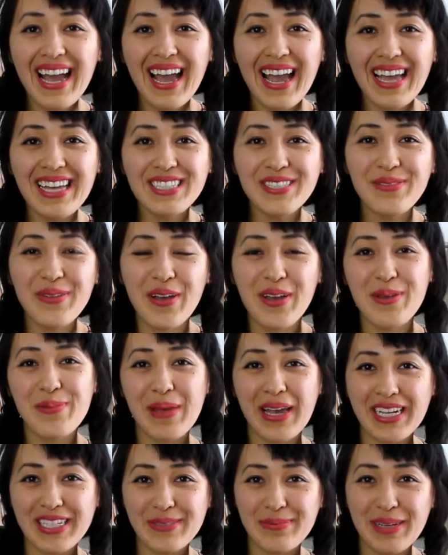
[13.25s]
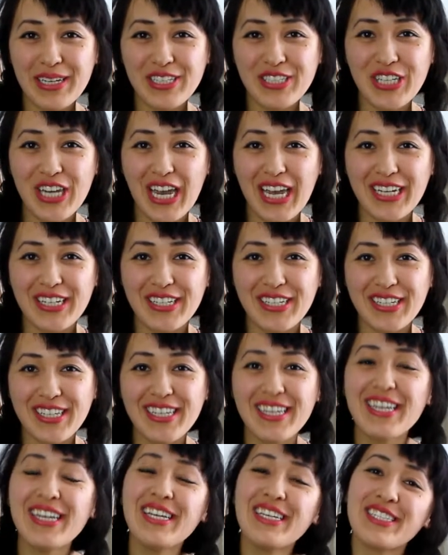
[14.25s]
guys, welcome back to my
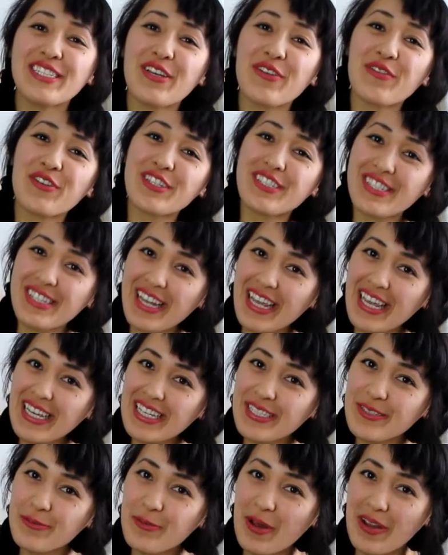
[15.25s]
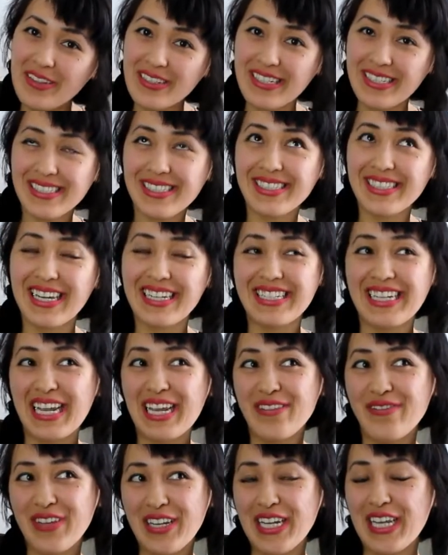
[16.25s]
channel. So for today's Wellness
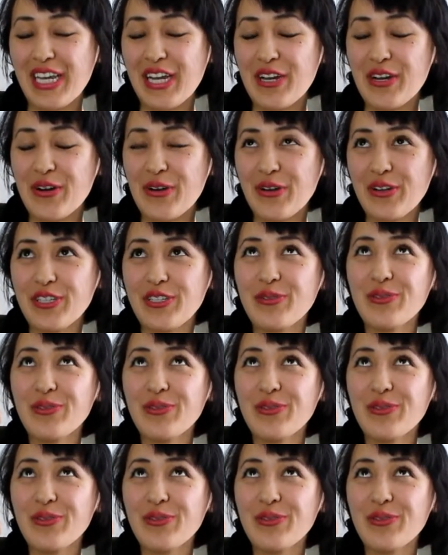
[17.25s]
Sunday video,